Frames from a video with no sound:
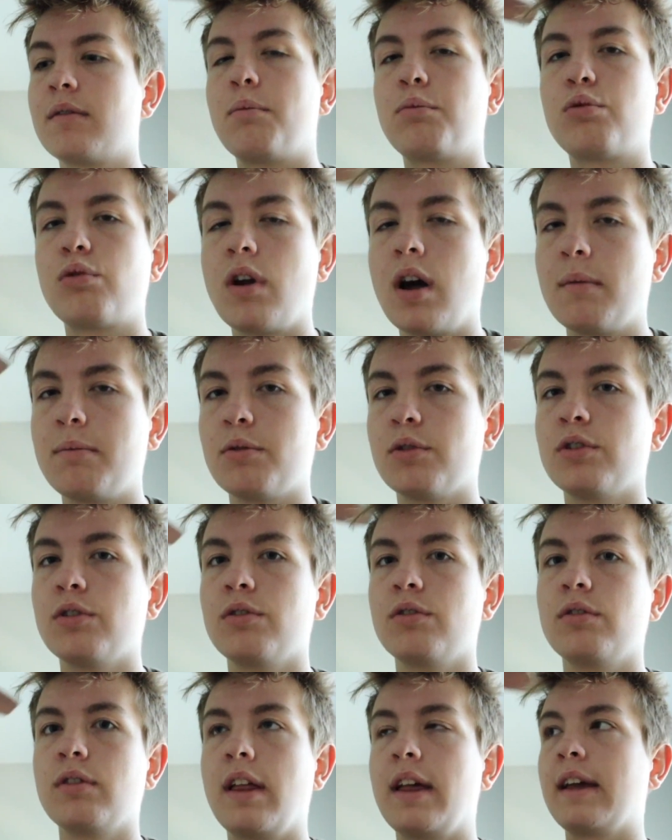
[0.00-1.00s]
a
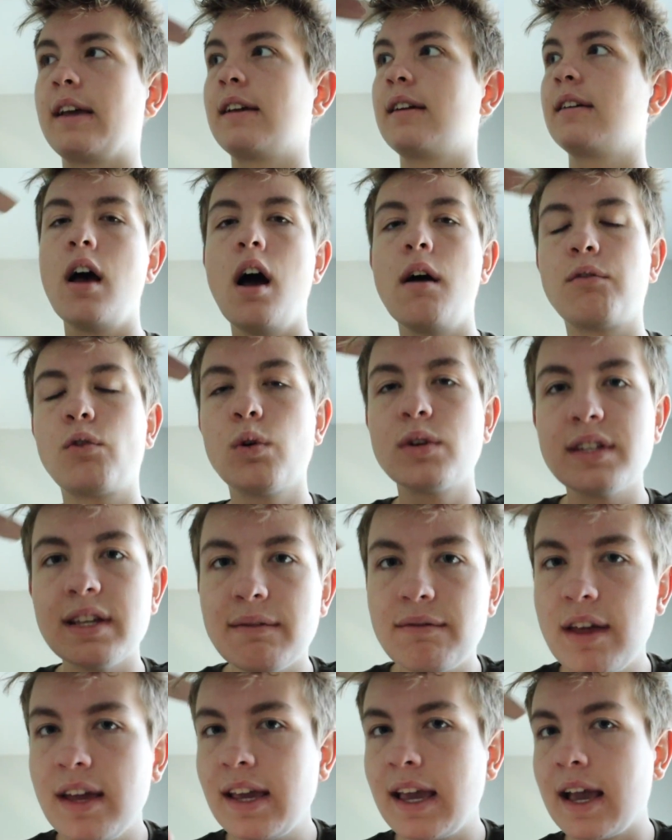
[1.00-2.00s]
proper, like, of course,
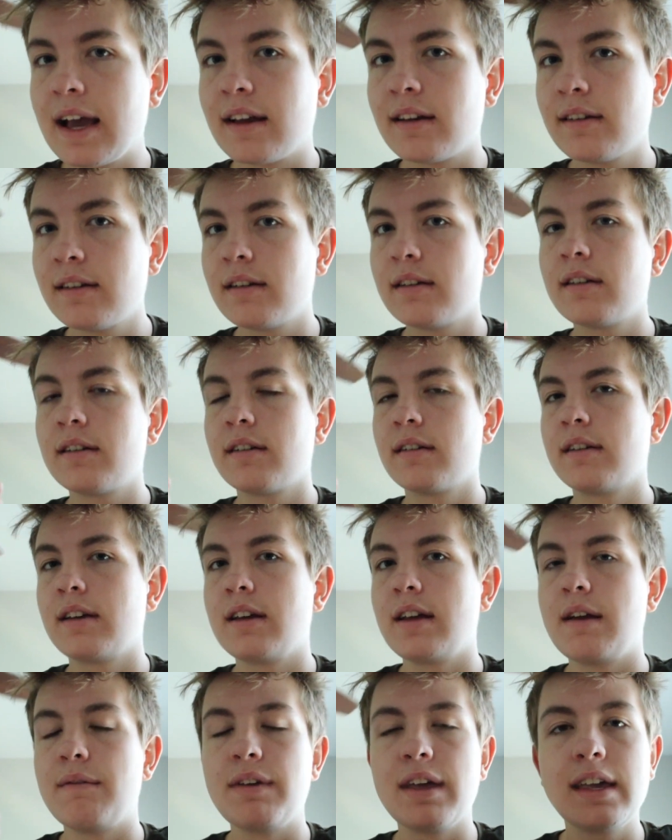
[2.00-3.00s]
if they can
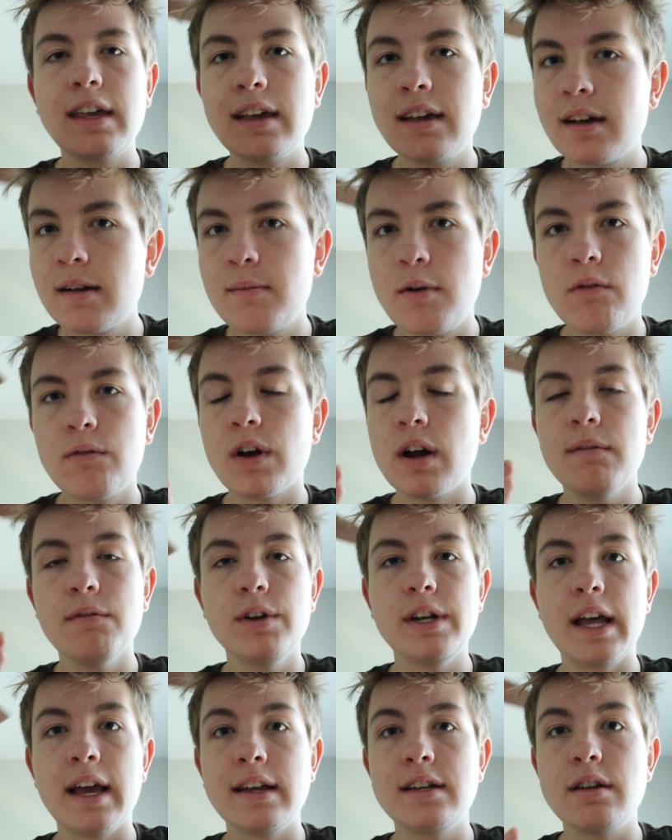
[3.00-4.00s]
come over
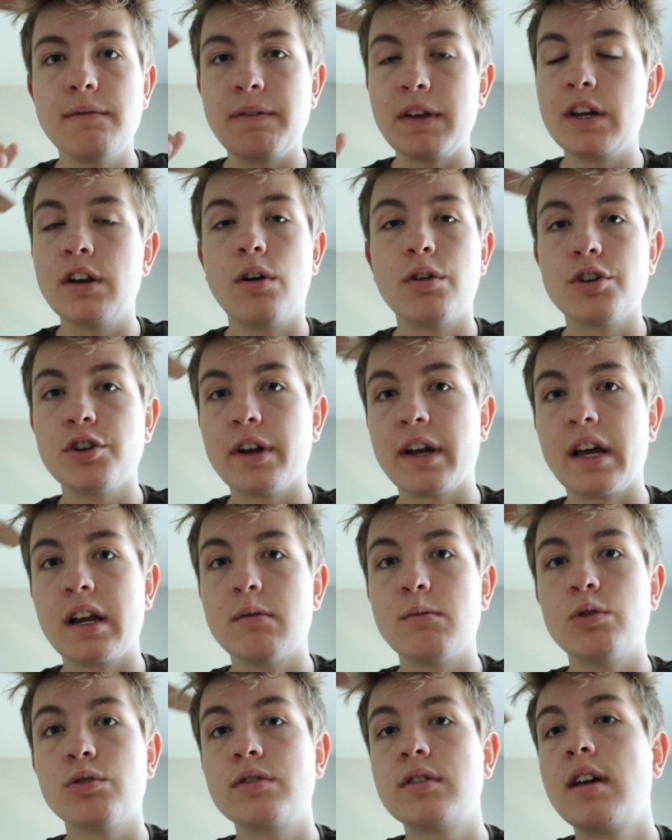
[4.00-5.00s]
every day to feed all your
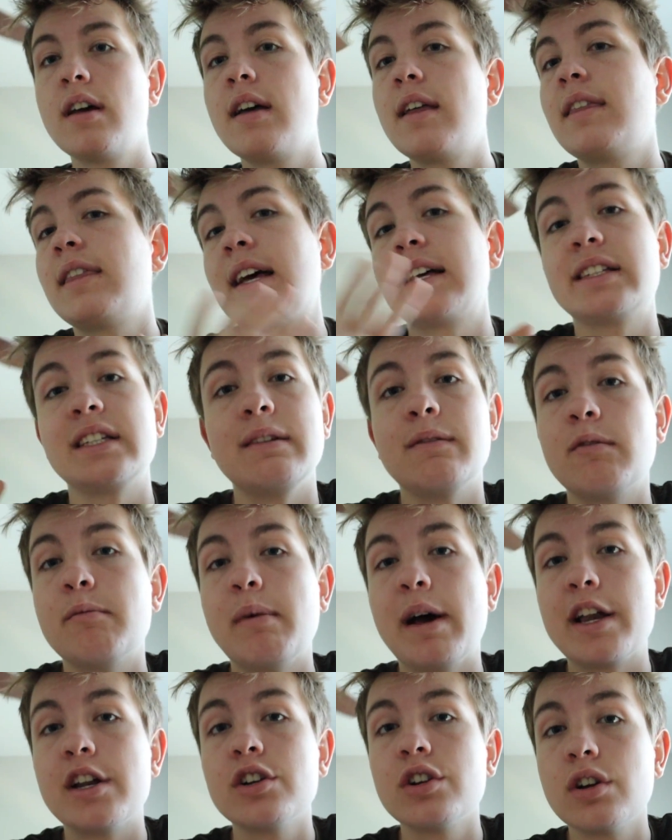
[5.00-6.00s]
animals, that's even
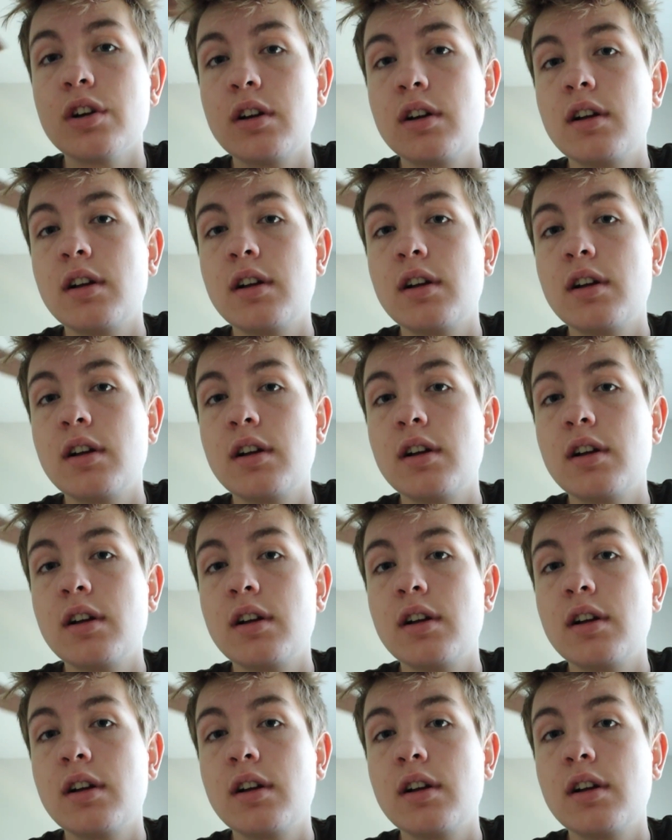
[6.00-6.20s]
better.